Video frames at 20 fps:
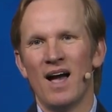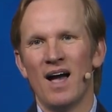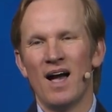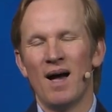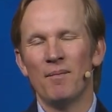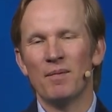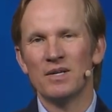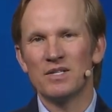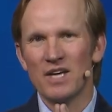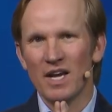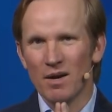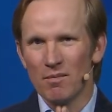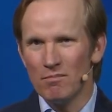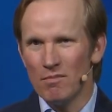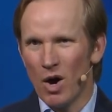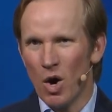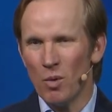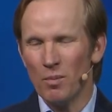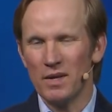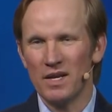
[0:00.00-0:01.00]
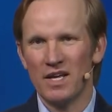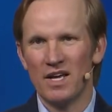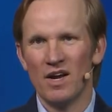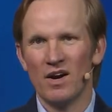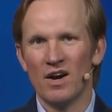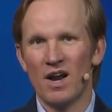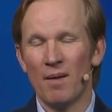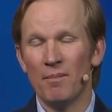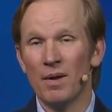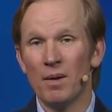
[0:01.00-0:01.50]
I'm going to take a moment
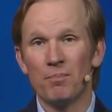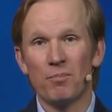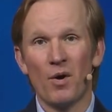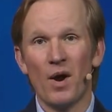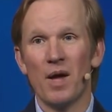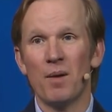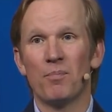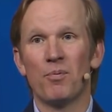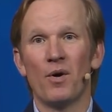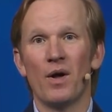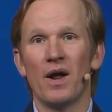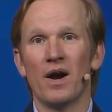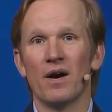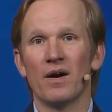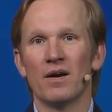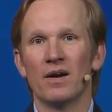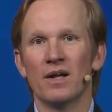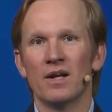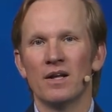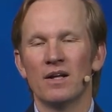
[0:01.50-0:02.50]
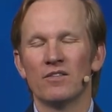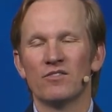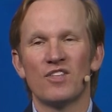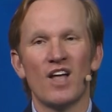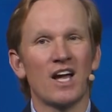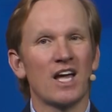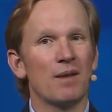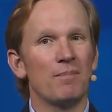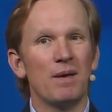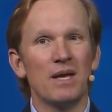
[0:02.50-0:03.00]
here and I'm going to pray a prayer. It's
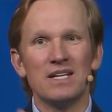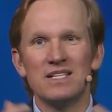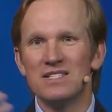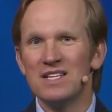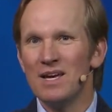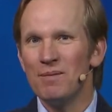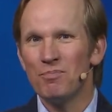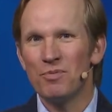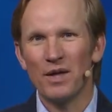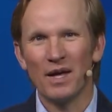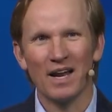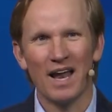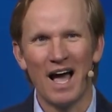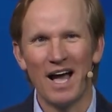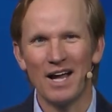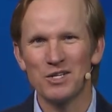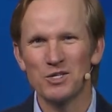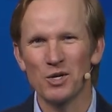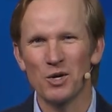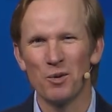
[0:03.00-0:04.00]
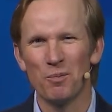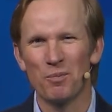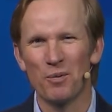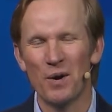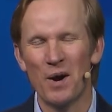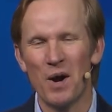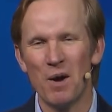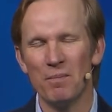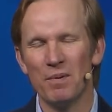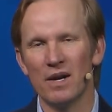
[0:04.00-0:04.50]
not going to be a deep theological
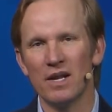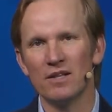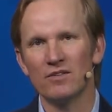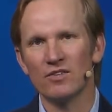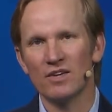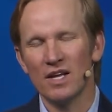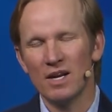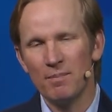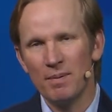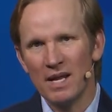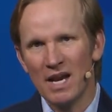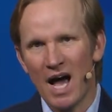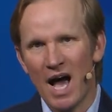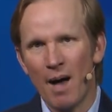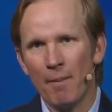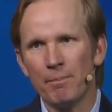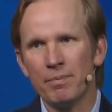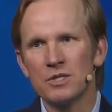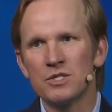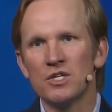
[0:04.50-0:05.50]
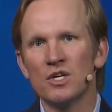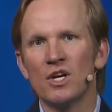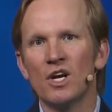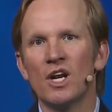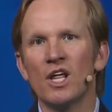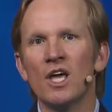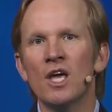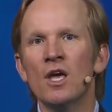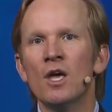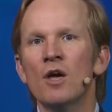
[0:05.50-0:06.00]
prayer, but it's going to be an
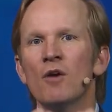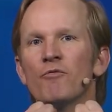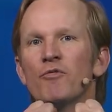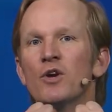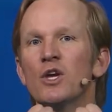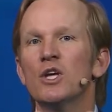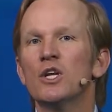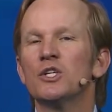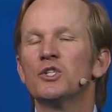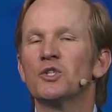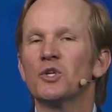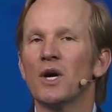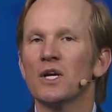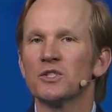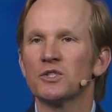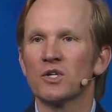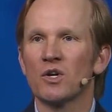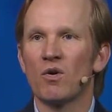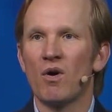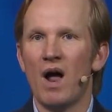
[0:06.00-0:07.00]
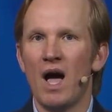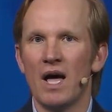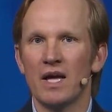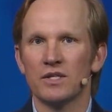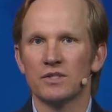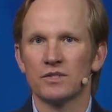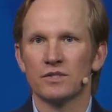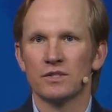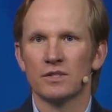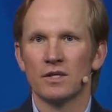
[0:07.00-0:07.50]
opportunity for you to trust
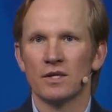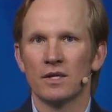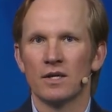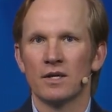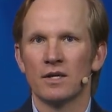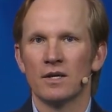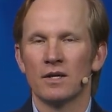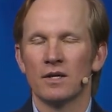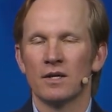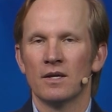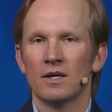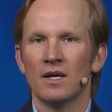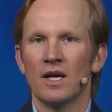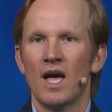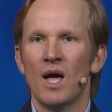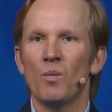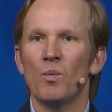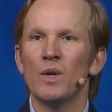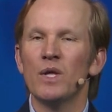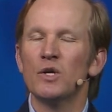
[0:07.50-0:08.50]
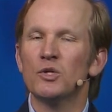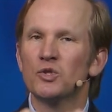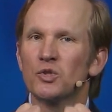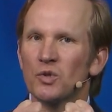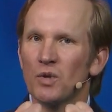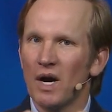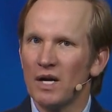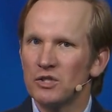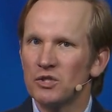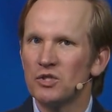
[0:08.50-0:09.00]
Christ. And when you
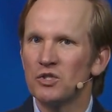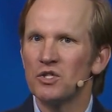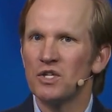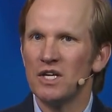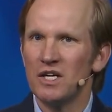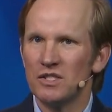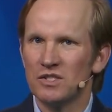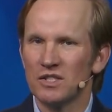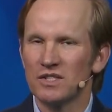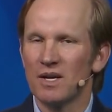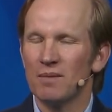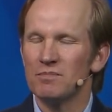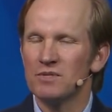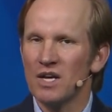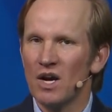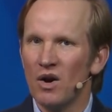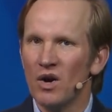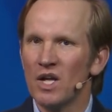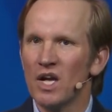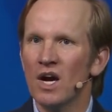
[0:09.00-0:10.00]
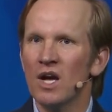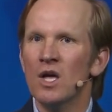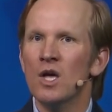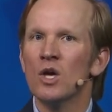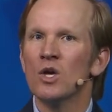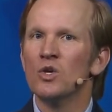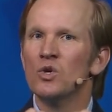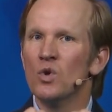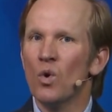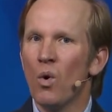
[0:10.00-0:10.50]
trust Jesus, I'm telling you,
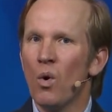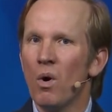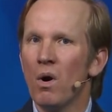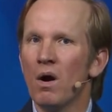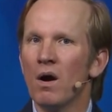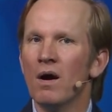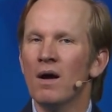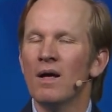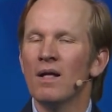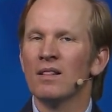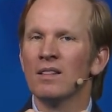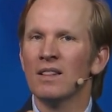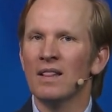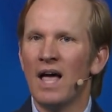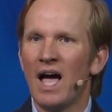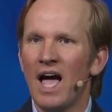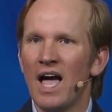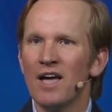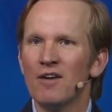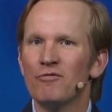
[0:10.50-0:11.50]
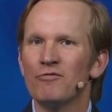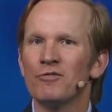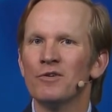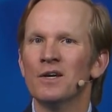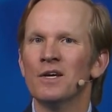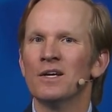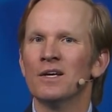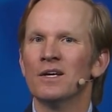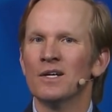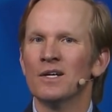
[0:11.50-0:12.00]
your life
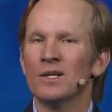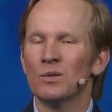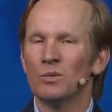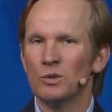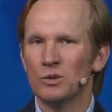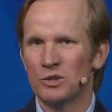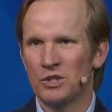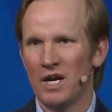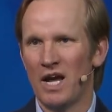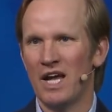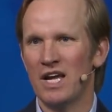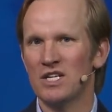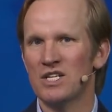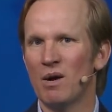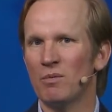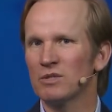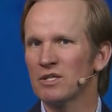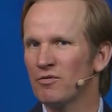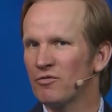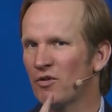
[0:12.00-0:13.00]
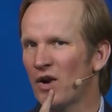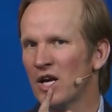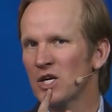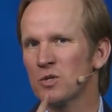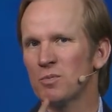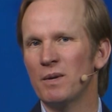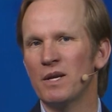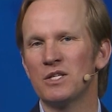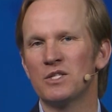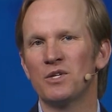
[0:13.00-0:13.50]
will change. I was a
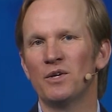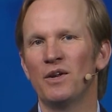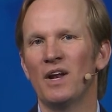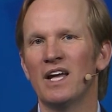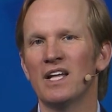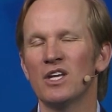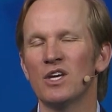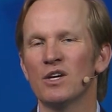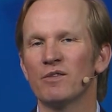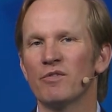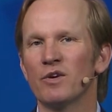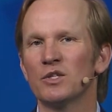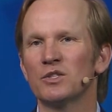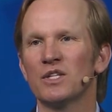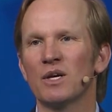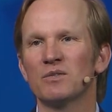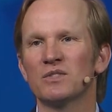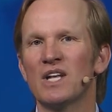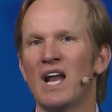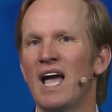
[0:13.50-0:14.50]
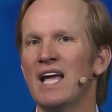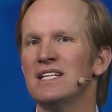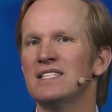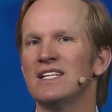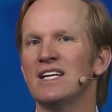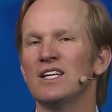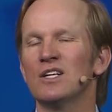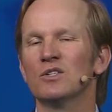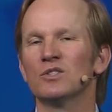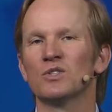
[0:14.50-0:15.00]
freshman at Tulane University. I was
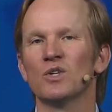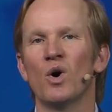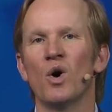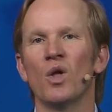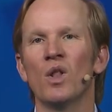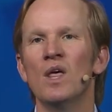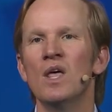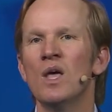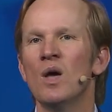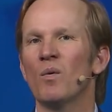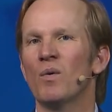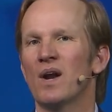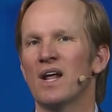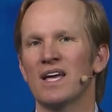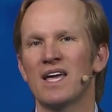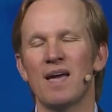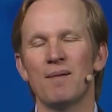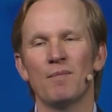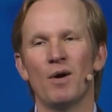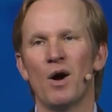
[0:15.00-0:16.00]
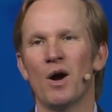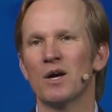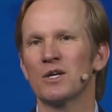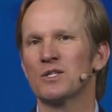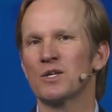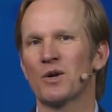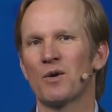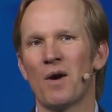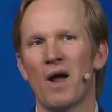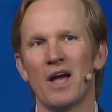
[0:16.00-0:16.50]
19 years old when I gave my heart
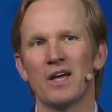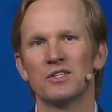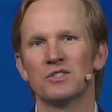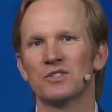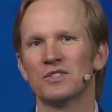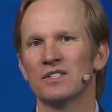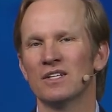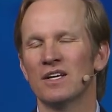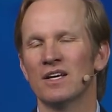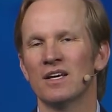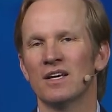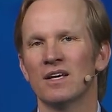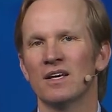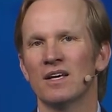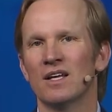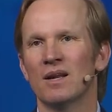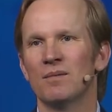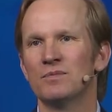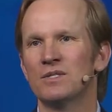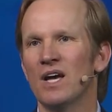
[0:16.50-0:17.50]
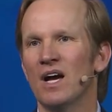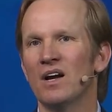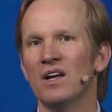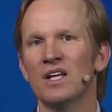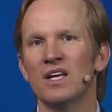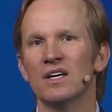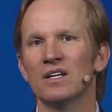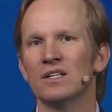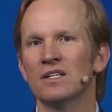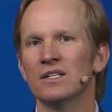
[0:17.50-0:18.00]
to Christ. I'm
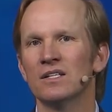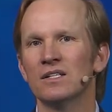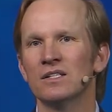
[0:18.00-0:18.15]
telling you,